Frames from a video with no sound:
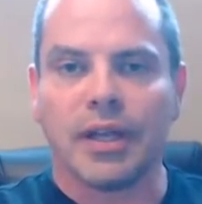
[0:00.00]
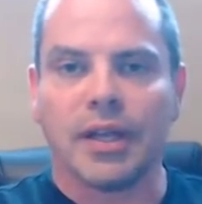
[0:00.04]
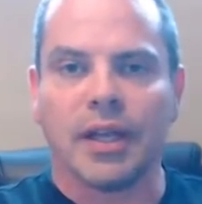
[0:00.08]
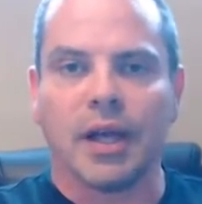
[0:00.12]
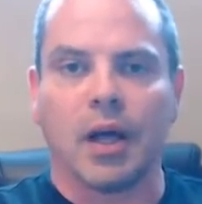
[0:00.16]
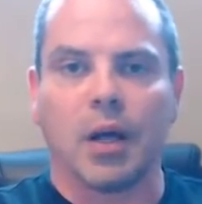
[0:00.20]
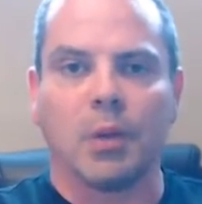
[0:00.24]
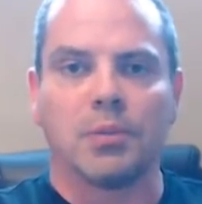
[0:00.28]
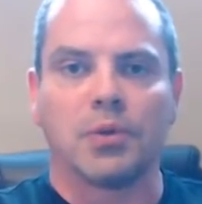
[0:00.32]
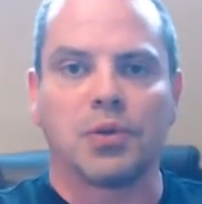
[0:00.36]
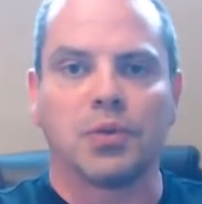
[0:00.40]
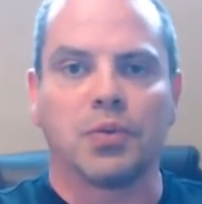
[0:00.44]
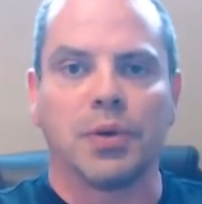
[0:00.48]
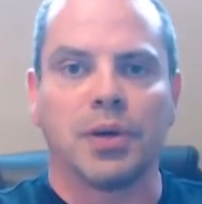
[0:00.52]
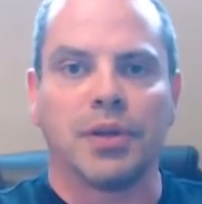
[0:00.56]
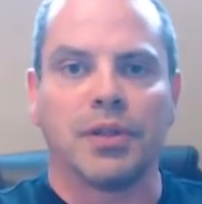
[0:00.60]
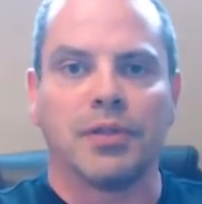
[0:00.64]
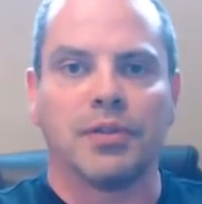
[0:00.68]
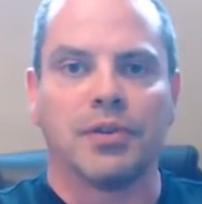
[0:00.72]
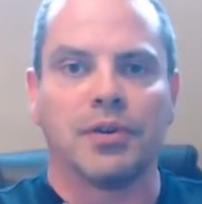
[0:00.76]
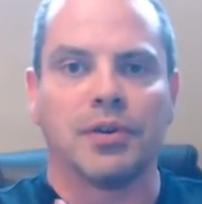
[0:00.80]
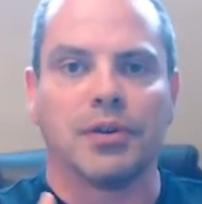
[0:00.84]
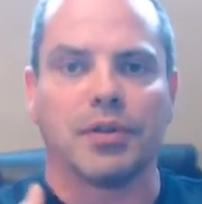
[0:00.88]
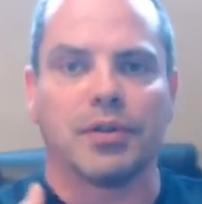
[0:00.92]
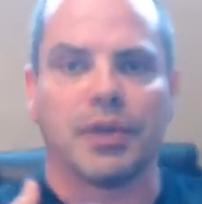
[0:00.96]
It helps with
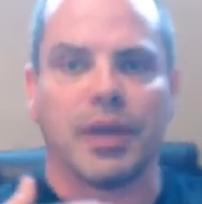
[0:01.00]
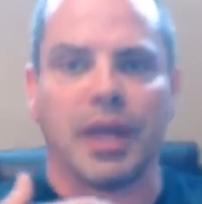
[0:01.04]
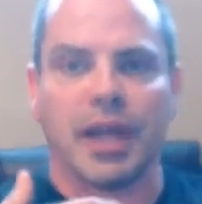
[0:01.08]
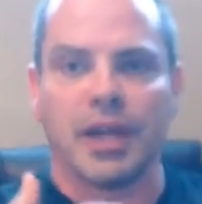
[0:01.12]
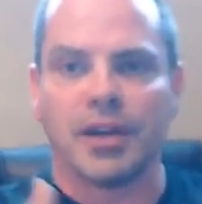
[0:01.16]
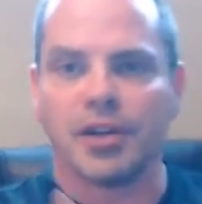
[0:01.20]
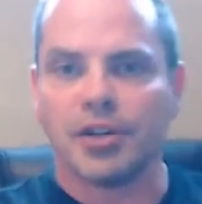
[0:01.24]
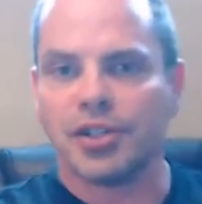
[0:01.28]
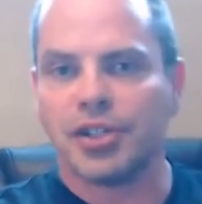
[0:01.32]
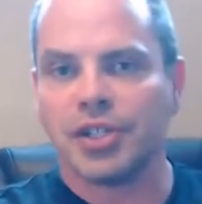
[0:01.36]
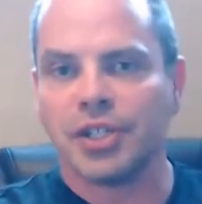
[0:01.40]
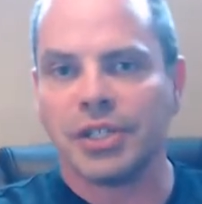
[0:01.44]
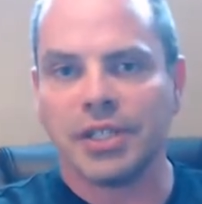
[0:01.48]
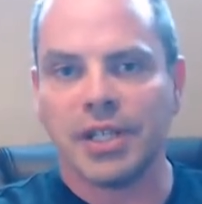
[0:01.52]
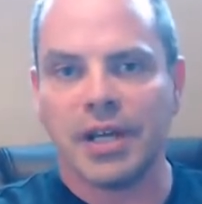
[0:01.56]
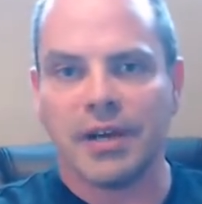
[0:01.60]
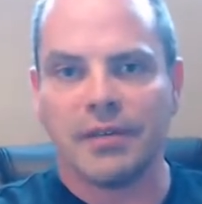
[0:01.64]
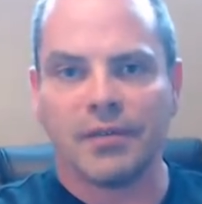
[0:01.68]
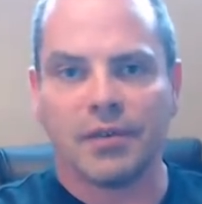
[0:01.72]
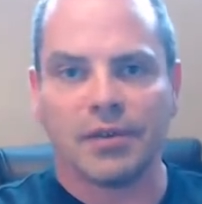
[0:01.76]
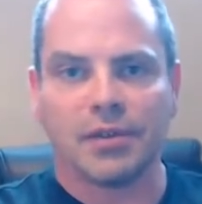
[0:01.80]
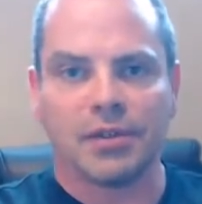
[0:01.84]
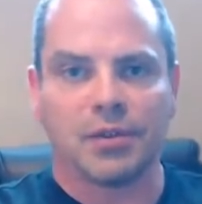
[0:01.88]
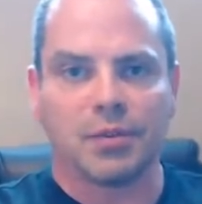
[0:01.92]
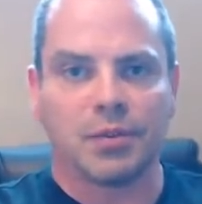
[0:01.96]
your energy
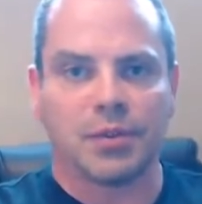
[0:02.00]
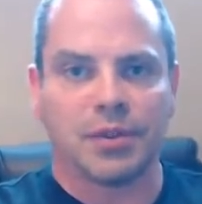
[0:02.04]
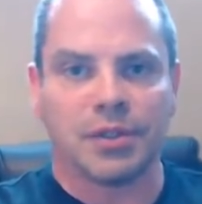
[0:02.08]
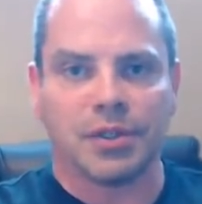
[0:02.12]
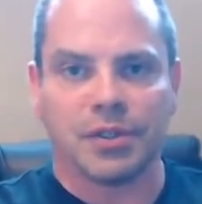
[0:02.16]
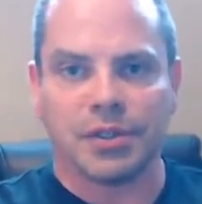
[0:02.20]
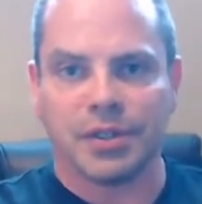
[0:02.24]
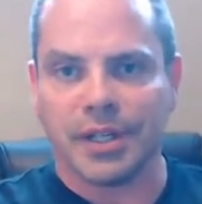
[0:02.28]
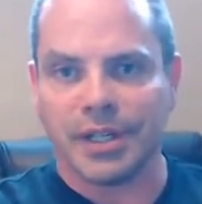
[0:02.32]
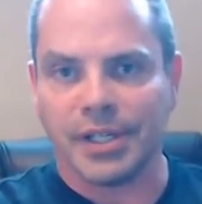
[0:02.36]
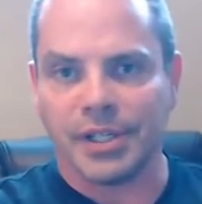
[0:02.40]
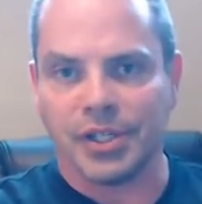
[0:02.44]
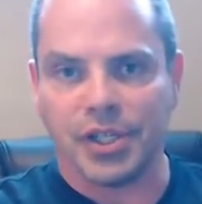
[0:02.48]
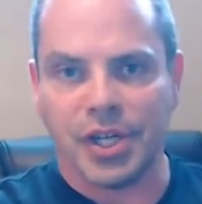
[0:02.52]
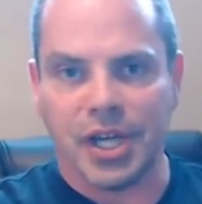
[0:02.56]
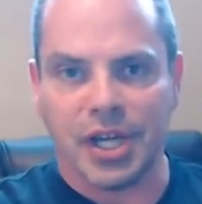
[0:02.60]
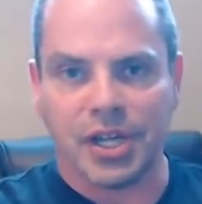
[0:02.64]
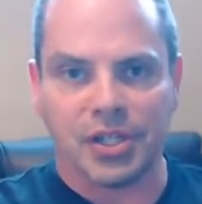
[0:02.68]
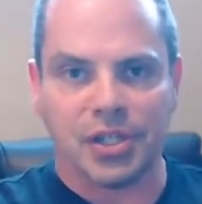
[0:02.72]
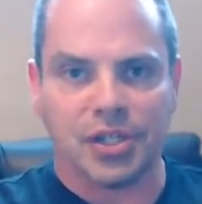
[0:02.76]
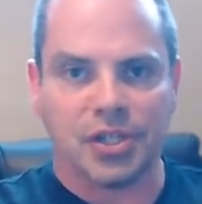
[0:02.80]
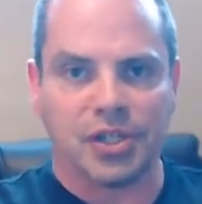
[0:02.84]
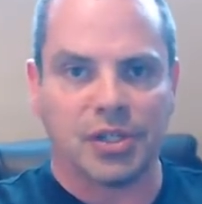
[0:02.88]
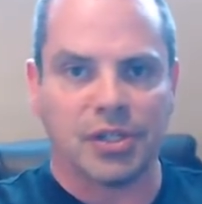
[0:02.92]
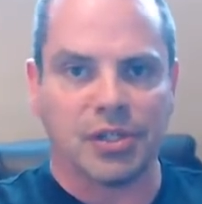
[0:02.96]
levels, with your
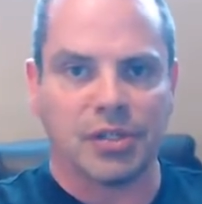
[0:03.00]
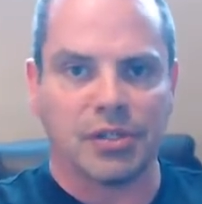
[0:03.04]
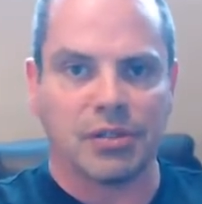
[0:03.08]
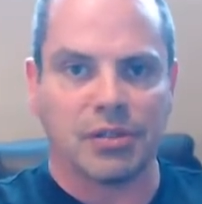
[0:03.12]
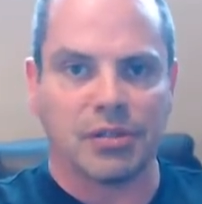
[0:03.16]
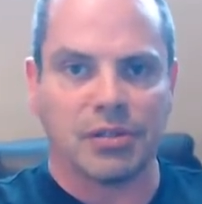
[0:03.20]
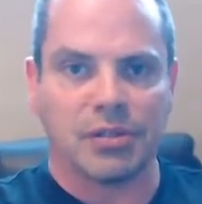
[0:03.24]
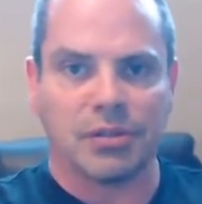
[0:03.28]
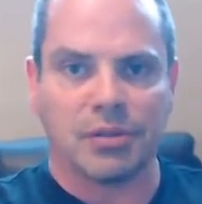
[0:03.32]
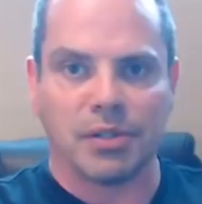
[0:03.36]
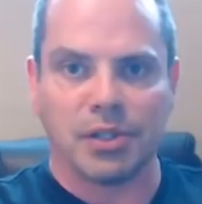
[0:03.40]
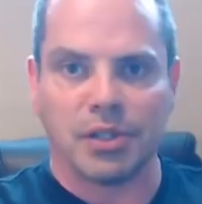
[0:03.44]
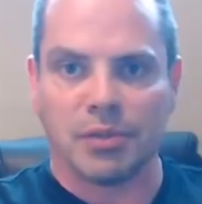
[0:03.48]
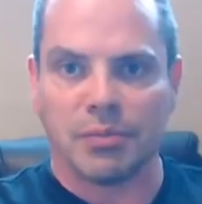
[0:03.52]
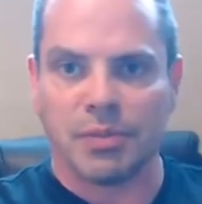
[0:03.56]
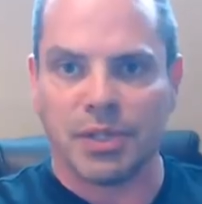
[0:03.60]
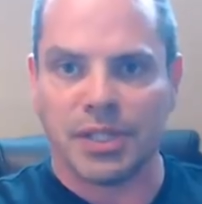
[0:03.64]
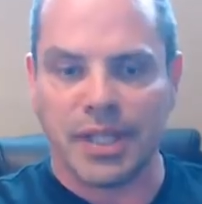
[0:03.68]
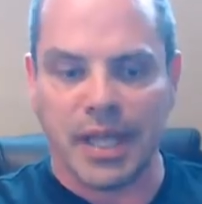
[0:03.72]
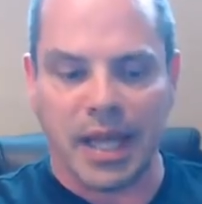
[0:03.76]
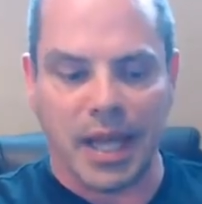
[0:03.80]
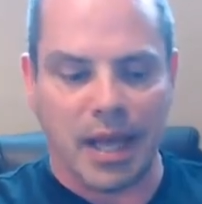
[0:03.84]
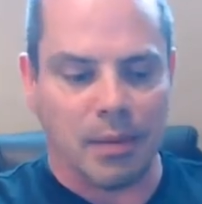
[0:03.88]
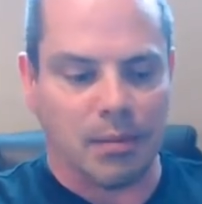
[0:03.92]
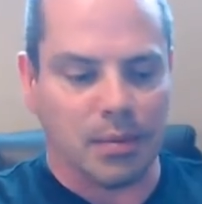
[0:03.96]
digestion, your
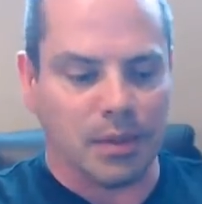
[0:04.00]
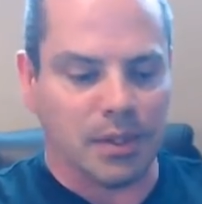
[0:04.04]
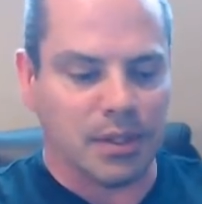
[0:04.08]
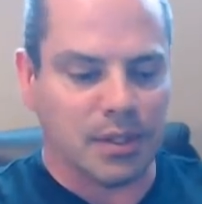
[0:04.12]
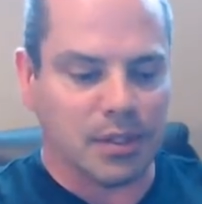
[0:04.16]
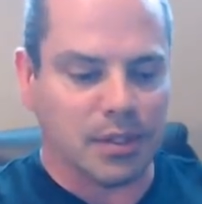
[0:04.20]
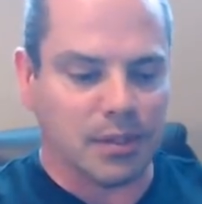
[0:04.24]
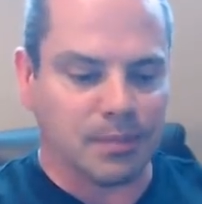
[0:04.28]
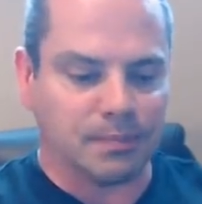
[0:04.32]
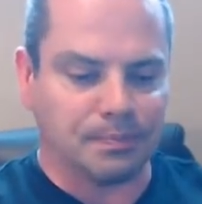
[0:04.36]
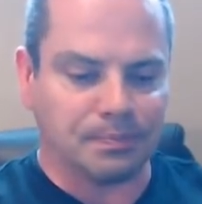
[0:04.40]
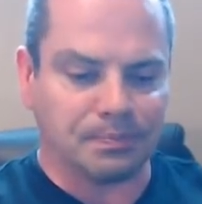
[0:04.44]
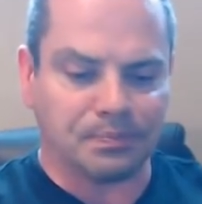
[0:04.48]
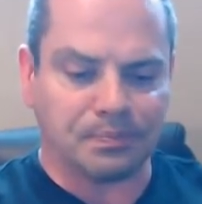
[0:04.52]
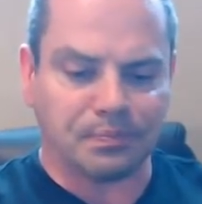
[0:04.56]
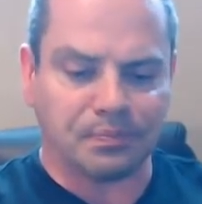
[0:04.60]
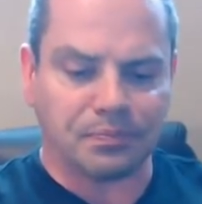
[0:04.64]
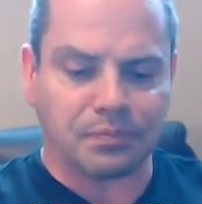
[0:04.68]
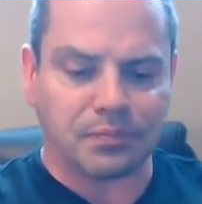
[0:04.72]
metabolism,